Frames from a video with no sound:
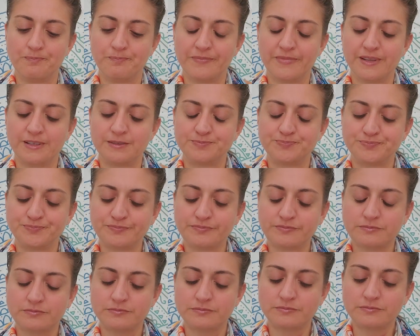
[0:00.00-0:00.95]

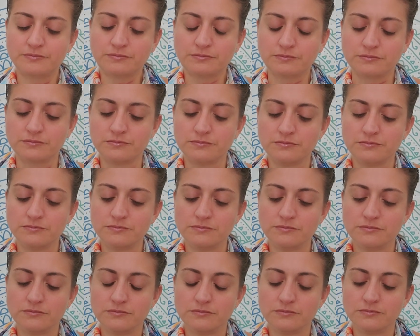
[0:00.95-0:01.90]

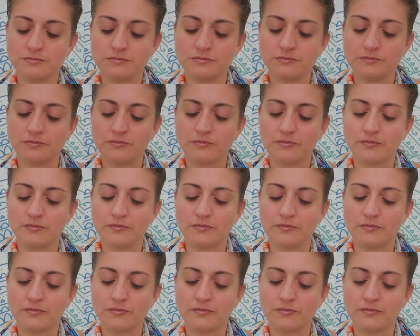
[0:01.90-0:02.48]
[no speech]